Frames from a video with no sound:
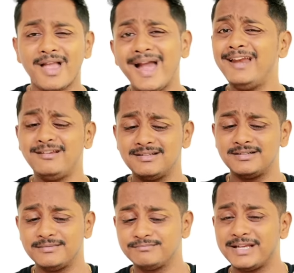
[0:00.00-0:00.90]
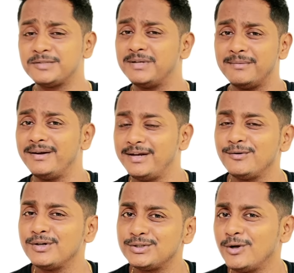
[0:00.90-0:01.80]
And the experiment did
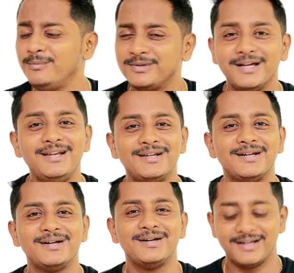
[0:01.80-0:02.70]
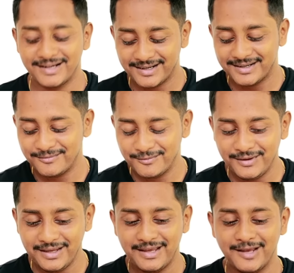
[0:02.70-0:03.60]
not stop there. Uh,
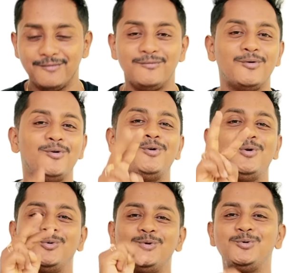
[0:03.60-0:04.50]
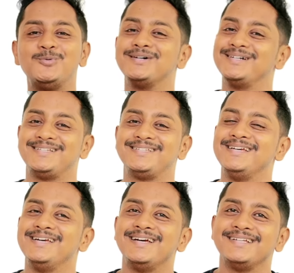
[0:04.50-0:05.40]
we gave two two words.
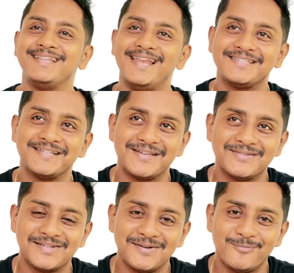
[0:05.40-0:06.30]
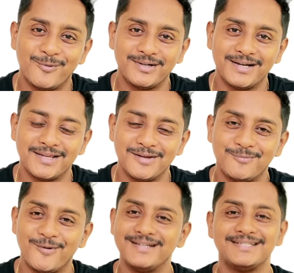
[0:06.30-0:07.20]
The lecture gives the important key
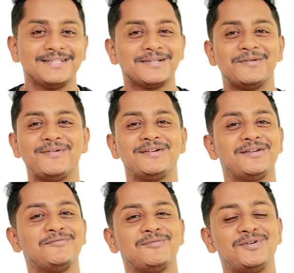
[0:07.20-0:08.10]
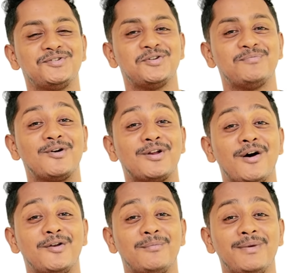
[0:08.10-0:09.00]
points and the relevant information about
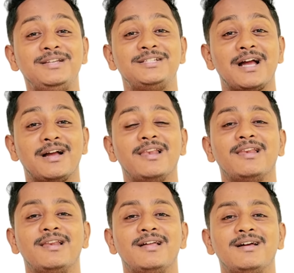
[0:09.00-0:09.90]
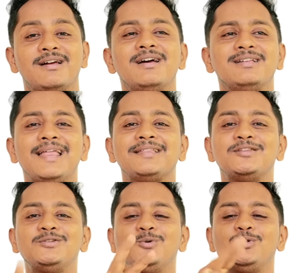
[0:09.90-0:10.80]
government jungle. Like
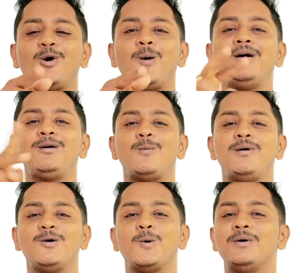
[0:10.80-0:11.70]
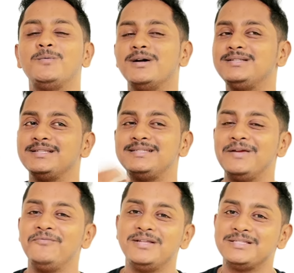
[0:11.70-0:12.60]
this two two comma comma comma words in the
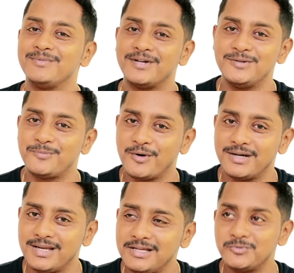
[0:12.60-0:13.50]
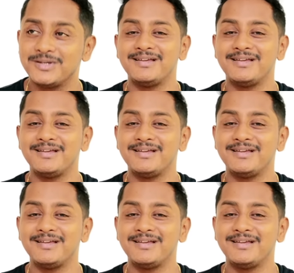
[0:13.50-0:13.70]
same way in summarized spoken text where